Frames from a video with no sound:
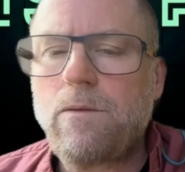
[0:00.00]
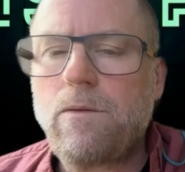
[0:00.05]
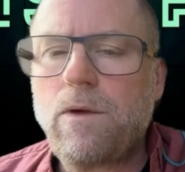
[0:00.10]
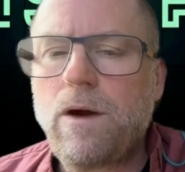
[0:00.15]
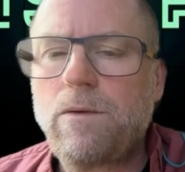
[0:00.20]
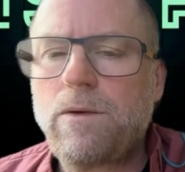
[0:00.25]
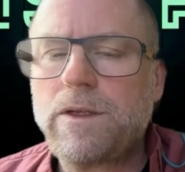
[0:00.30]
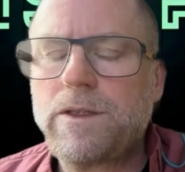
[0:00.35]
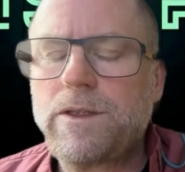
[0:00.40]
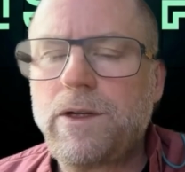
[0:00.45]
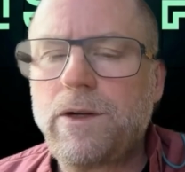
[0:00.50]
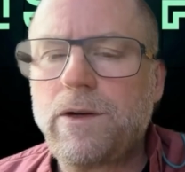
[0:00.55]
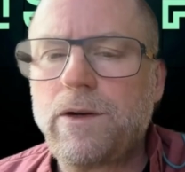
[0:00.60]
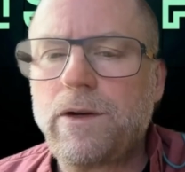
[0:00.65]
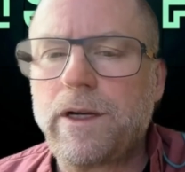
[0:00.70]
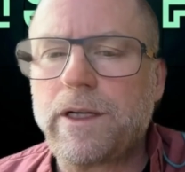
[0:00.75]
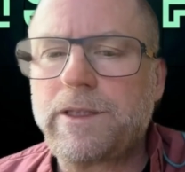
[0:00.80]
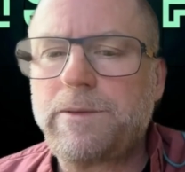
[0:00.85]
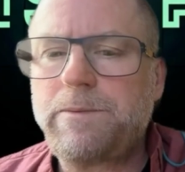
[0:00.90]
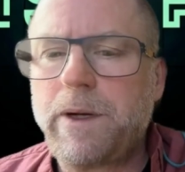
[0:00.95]
what was
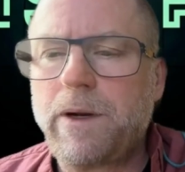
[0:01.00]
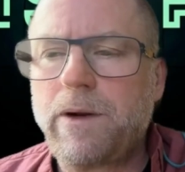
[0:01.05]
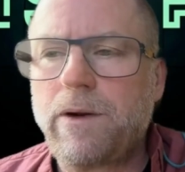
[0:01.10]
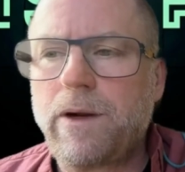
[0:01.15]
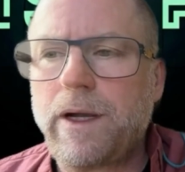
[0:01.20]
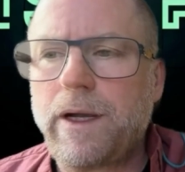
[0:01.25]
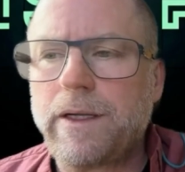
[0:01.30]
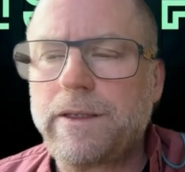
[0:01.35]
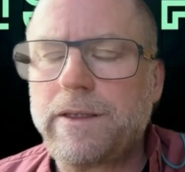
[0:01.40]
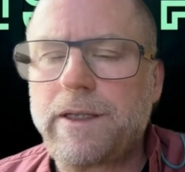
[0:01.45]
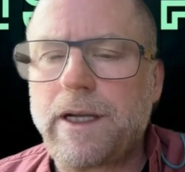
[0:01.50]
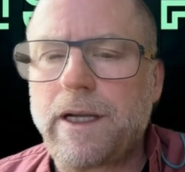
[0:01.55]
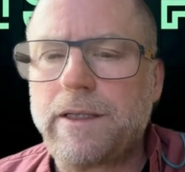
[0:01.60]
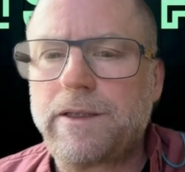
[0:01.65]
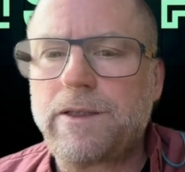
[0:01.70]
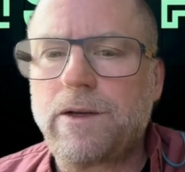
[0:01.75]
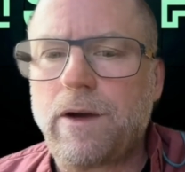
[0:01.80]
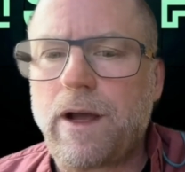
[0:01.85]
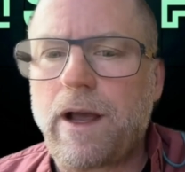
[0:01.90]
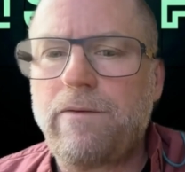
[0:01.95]
your experience? And
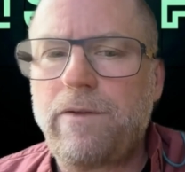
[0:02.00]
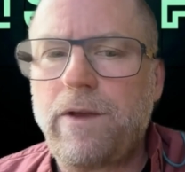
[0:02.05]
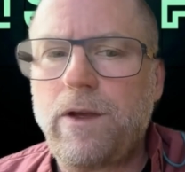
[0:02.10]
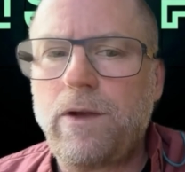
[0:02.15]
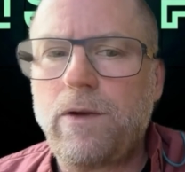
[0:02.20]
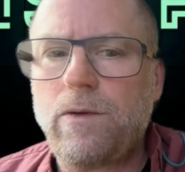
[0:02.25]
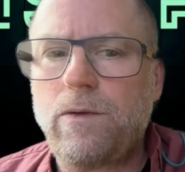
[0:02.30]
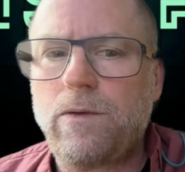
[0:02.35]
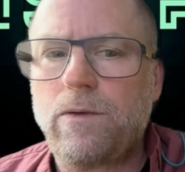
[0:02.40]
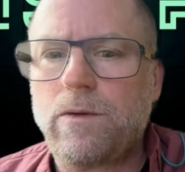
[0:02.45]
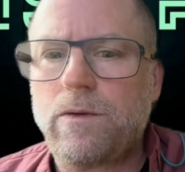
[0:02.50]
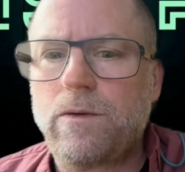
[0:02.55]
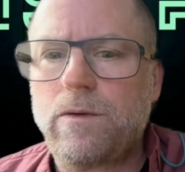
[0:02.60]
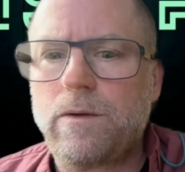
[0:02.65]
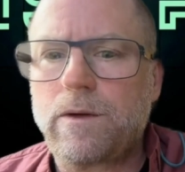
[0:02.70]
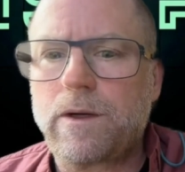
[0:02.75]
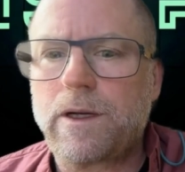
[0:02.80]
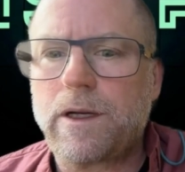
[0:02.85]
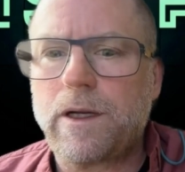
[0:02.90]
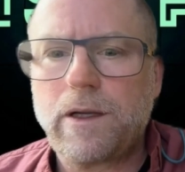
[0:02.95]
so have you
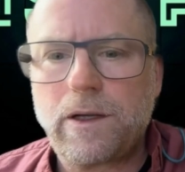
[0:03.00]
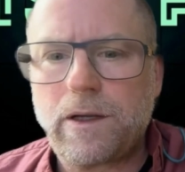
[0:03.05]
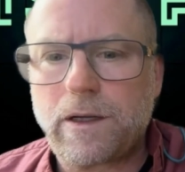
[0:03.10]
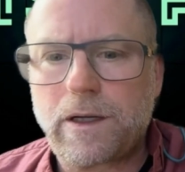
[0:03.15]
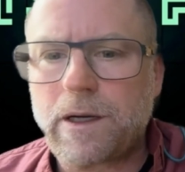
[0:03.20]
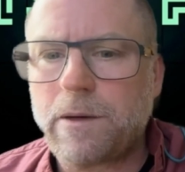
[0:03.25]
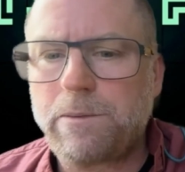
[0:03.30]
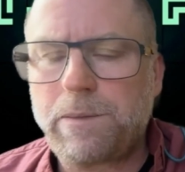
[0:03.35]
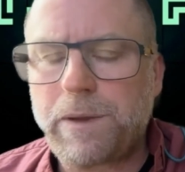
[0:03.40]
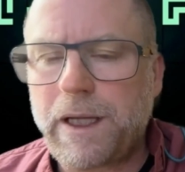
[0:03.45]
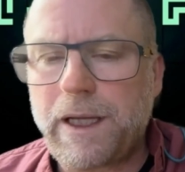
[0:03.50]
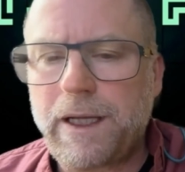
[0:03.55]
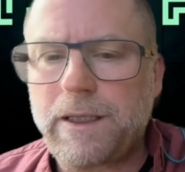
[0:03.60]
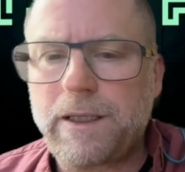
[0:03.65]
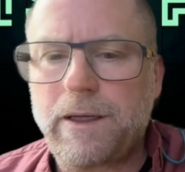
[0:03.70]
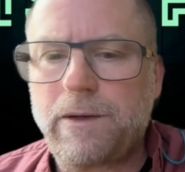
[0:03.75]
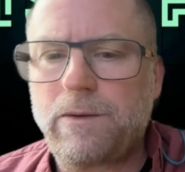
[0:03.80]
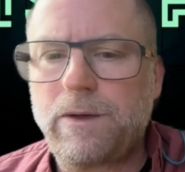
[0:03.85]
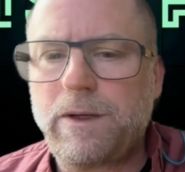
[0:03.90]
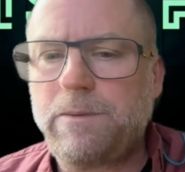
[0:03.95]

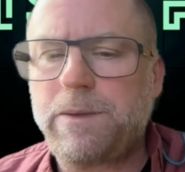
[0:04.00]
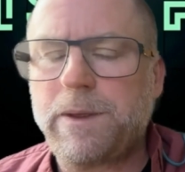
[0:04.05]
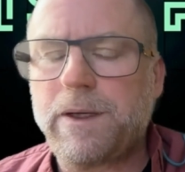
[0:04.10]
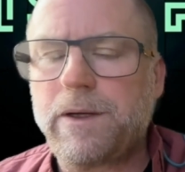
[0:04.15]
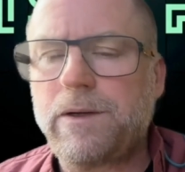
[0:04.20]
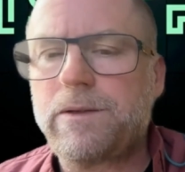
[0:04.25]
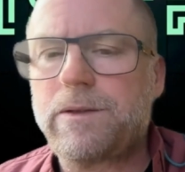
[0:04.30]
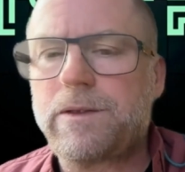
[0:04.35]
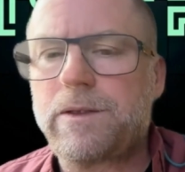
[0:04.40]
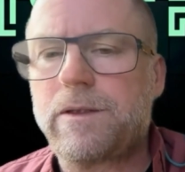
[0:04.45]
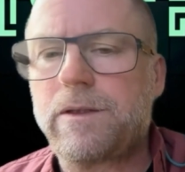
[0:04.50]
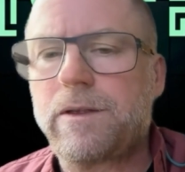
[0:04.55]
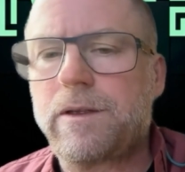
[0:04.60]
completely rebuilt